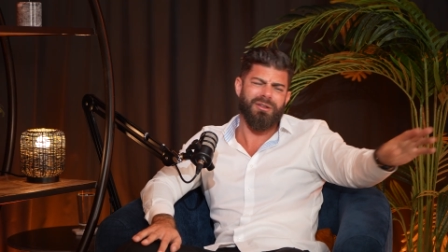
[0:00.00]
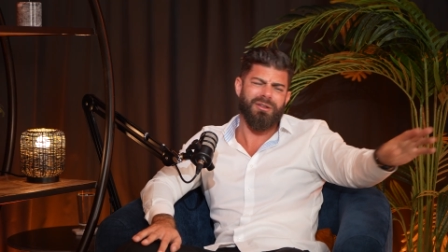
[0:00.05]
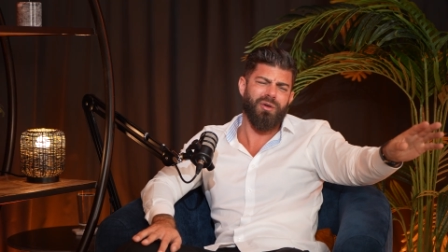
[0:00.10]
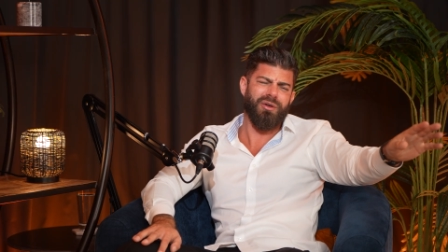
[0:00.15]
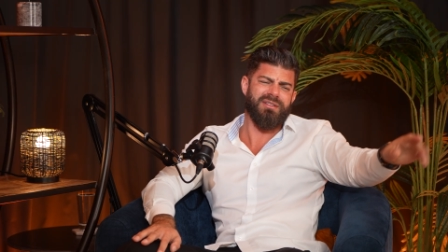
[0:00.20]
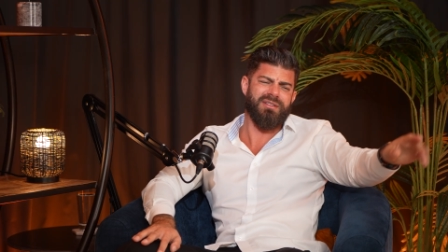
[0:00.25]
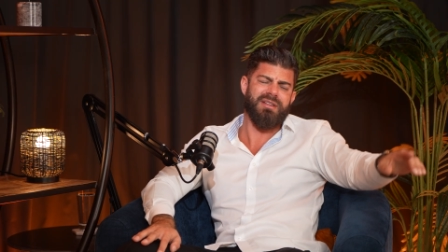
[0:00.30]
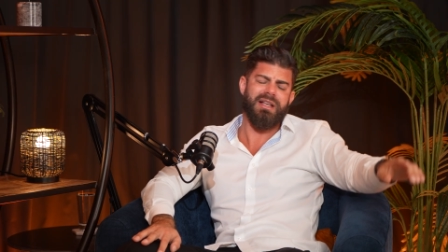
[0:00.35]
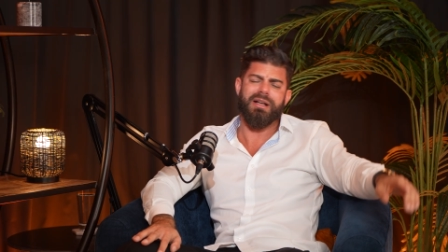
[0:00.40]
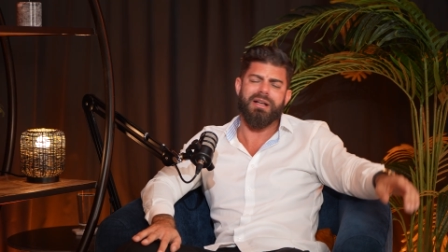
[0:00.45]
no,
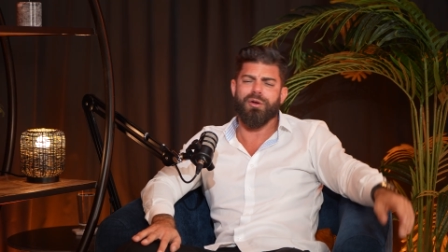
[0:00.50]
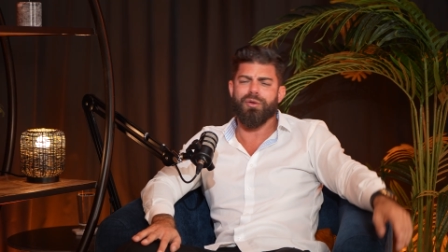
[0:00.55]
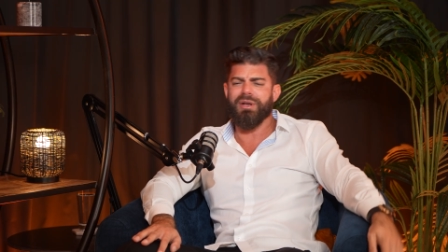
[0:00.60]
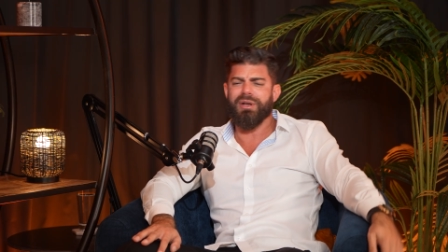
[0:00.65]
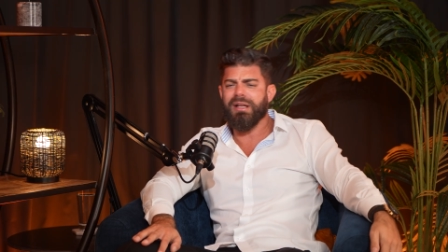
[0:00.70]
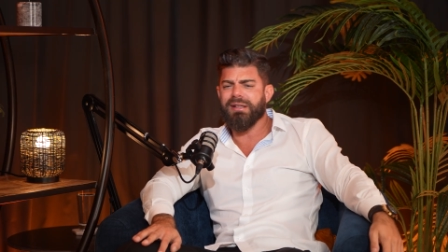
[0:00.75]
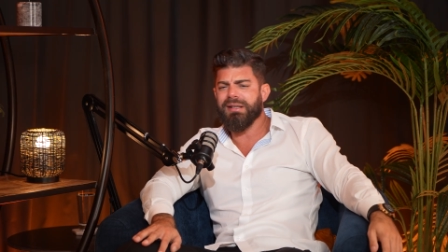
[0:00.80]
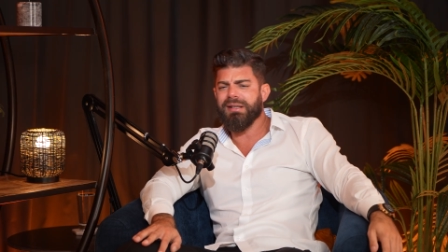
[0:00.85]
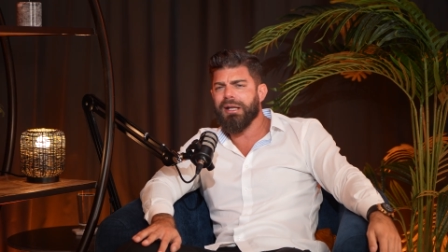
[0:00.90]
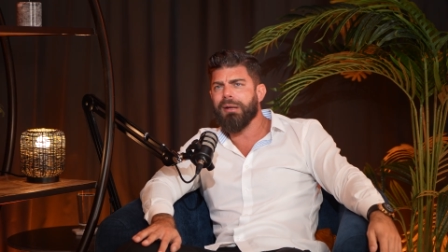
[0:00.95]
it's not a good
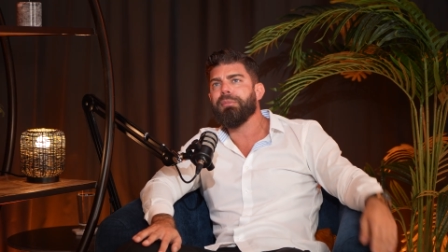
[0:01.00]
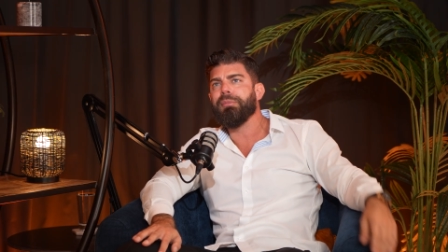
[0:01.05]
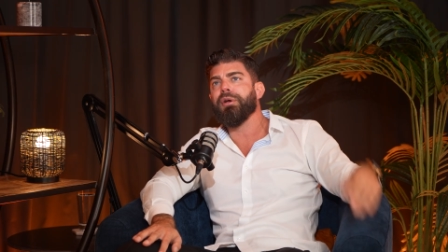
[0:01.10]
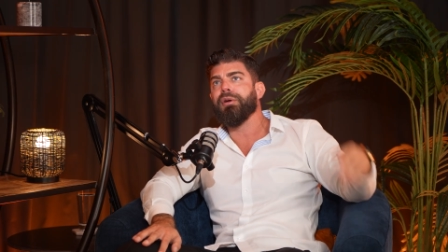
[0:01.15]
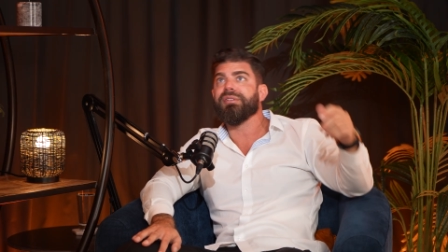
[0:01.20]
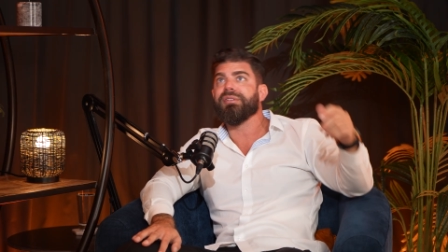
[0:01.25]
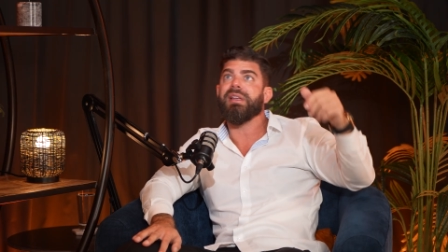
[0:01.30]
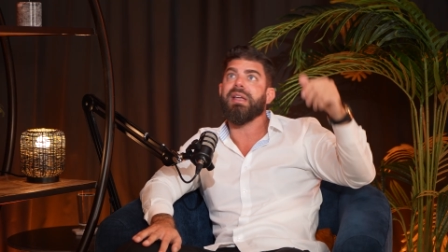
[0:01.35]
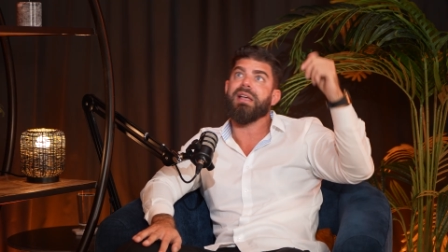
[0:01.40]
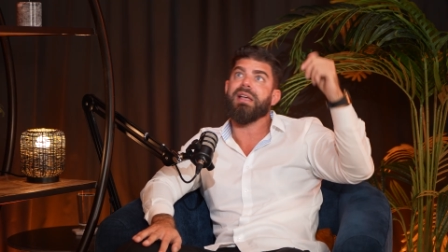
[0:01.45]
idea
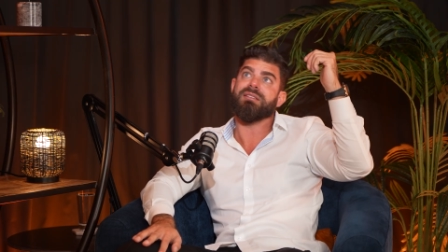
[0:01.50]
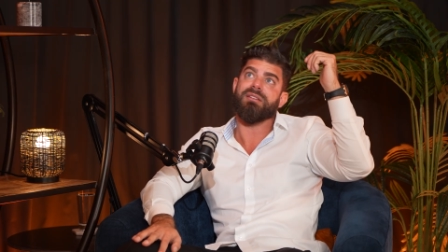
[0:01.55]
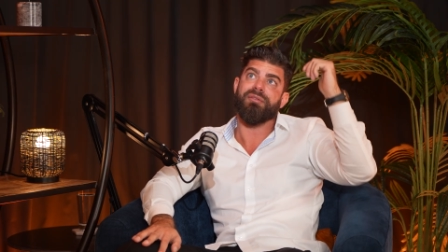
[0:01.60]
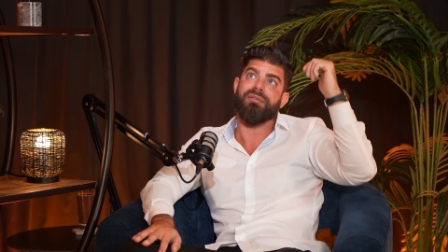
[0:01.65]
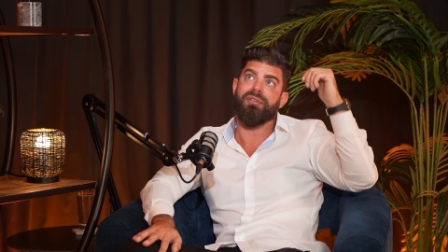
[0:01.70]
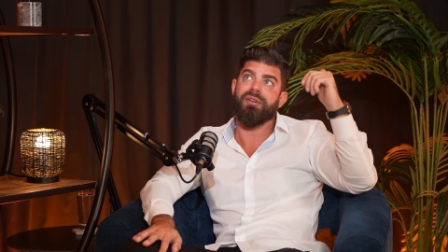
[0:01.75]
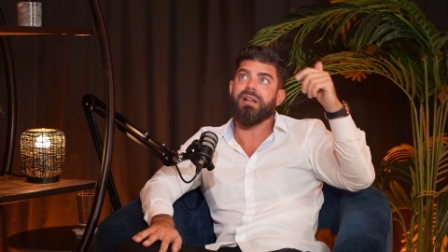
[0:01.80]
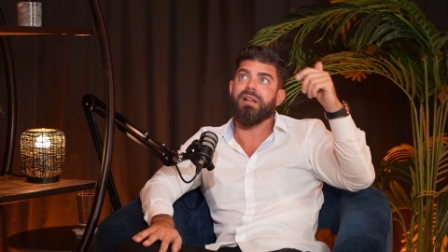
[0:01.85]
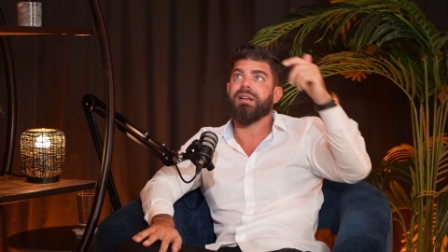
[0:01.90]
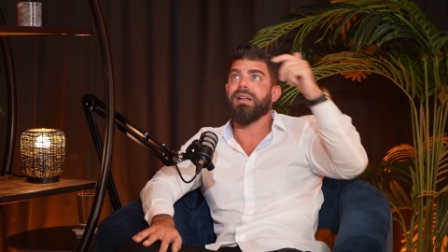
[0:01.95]
because he has a
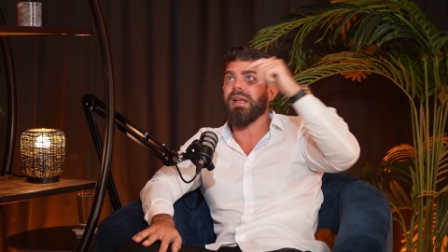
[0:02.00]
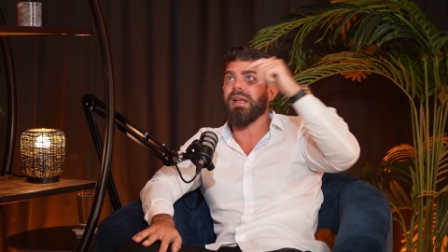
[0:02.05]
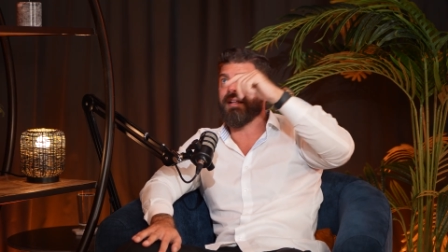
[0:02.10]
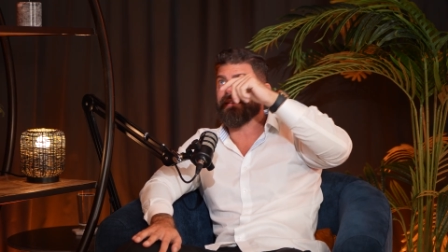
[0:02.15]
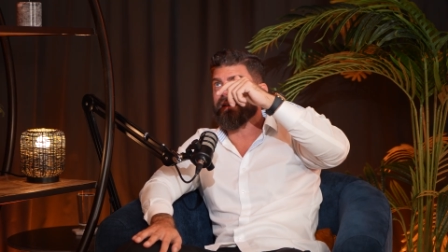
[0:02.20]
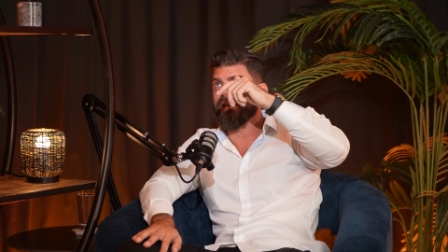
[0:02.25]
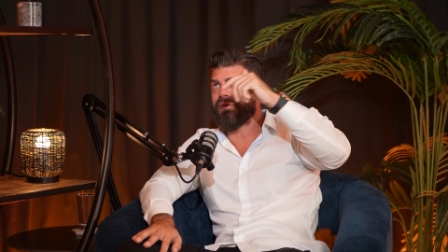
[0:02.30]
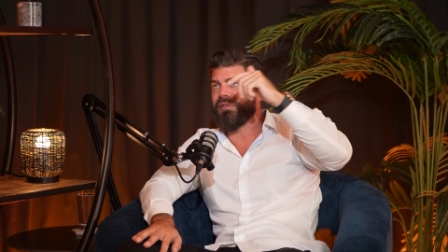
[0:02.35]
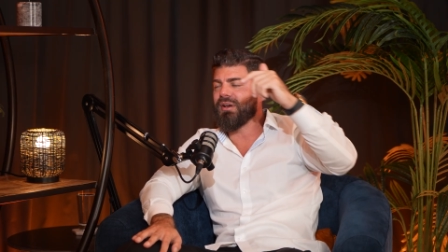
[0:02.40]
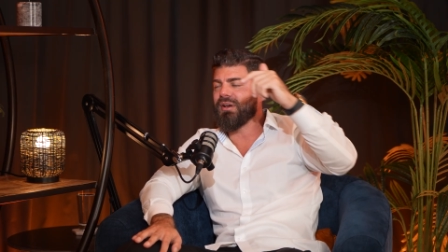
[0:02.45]
friend and he
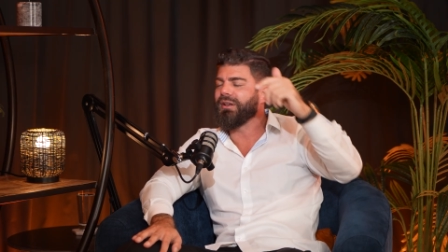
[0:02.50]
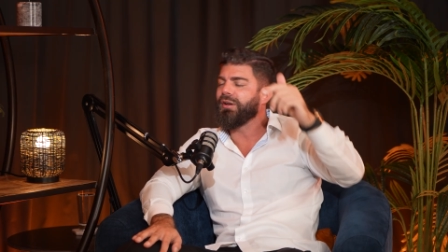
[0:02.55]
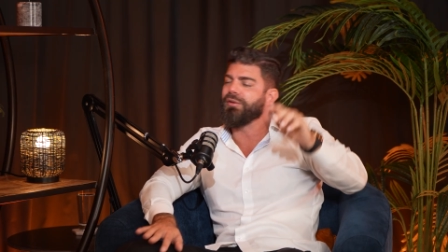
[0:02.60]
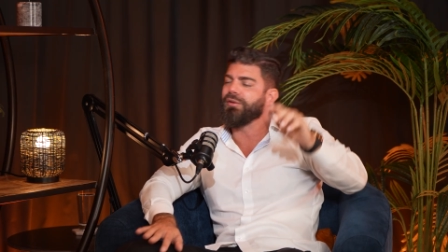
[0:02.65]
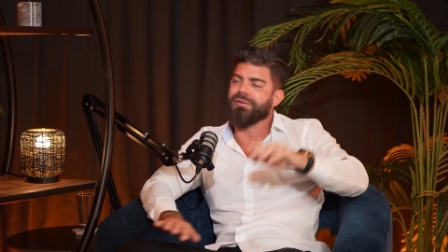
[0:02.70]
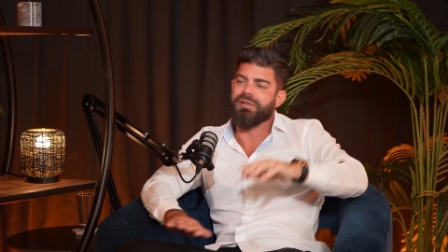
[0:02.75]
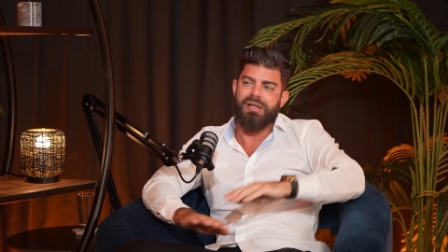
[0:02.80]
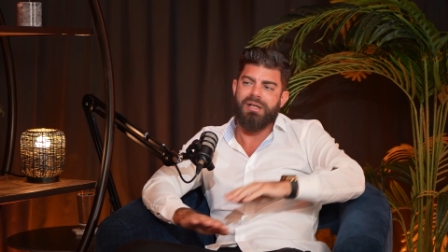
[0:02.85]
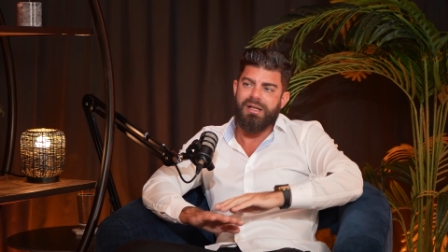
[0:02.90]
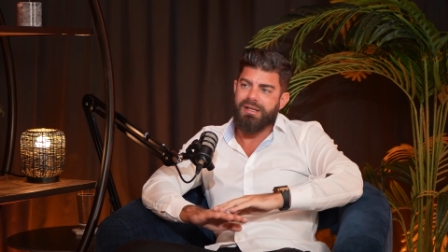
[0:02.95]
has a friend.
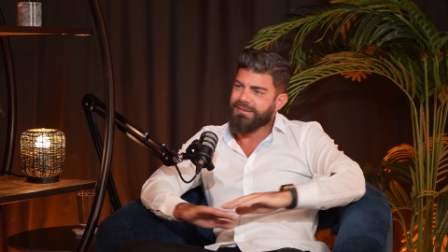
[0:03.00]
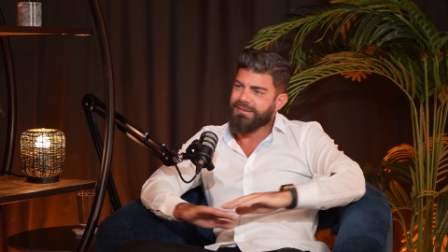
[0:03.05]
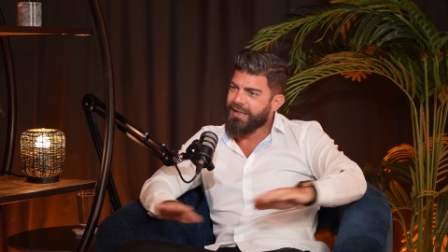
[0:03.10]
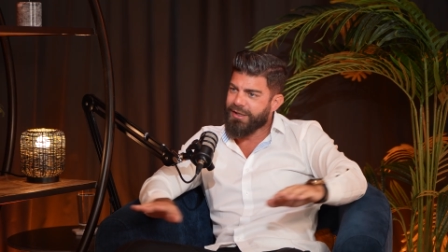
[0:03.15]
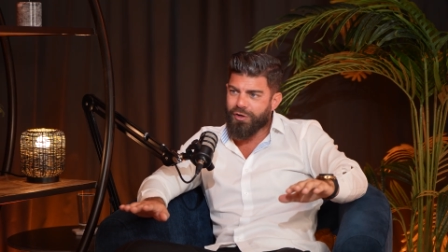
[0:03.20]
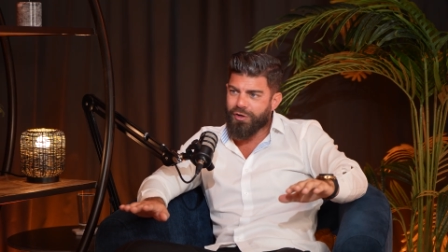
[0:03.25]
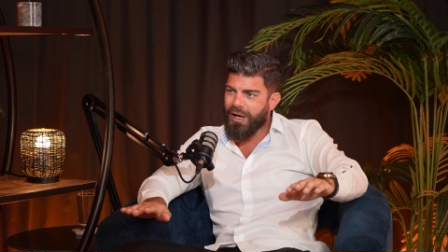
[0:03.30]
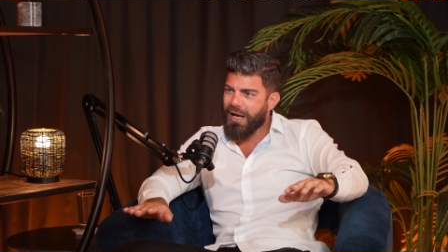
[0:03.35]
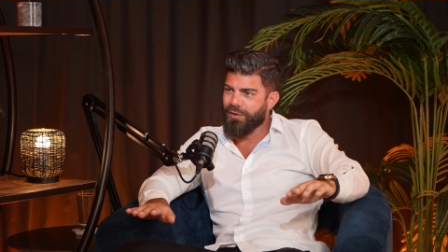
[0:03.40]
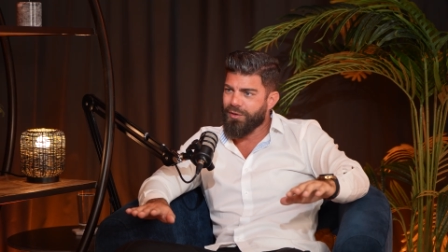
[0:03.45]
No,
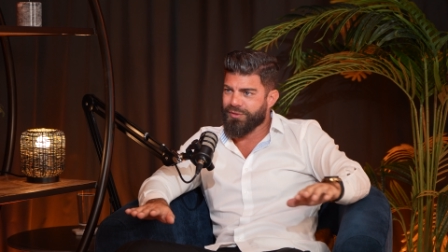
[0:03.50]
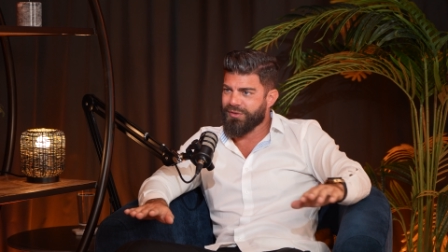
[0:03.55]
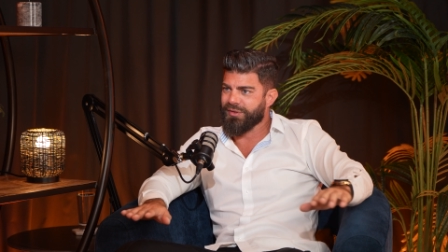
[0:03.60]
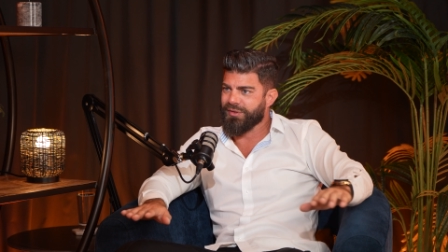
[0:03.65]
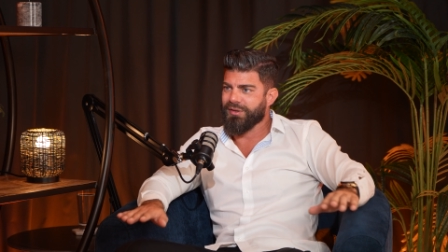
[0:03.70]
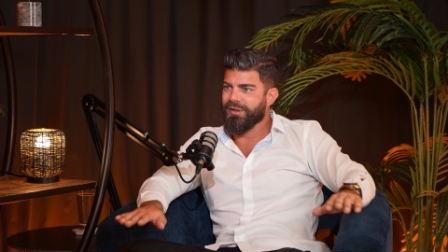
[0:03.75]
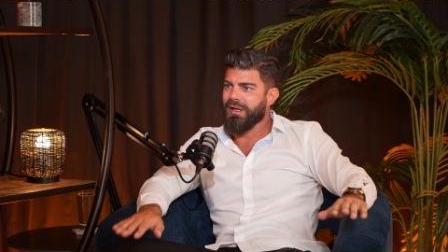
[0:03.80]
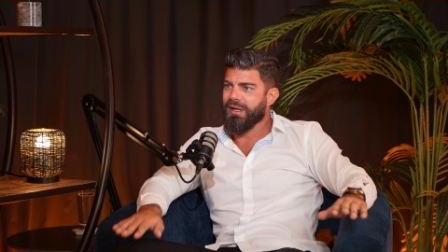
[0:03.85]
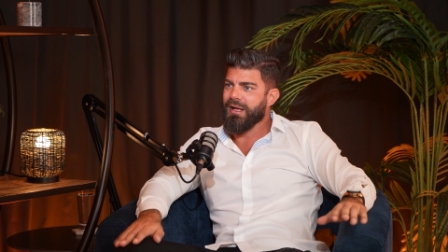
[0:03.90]
then you're out.